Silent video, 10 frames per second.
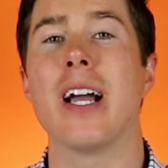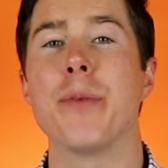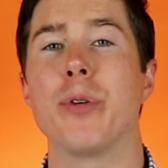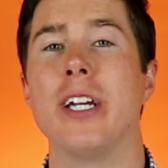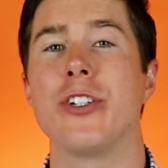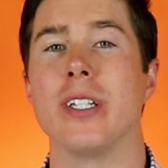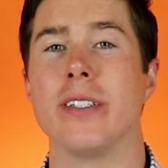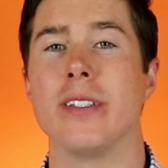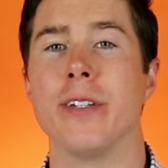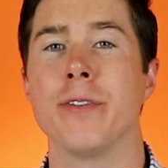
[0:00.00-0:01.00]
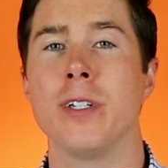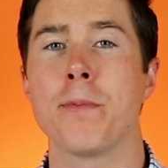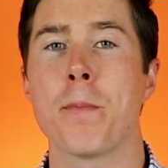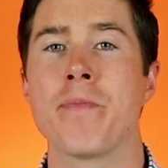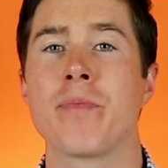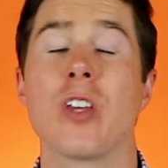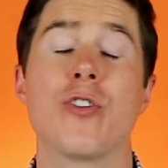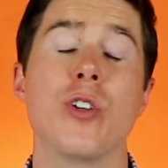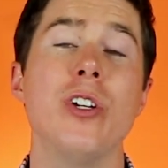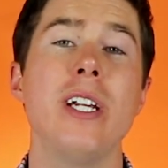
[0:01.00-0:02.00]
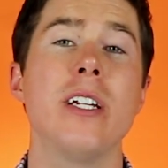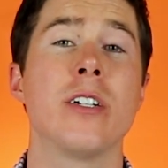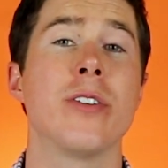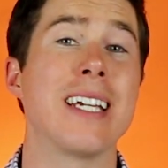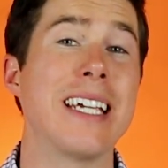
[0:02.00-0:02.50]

of comprehension is different, so you need to know the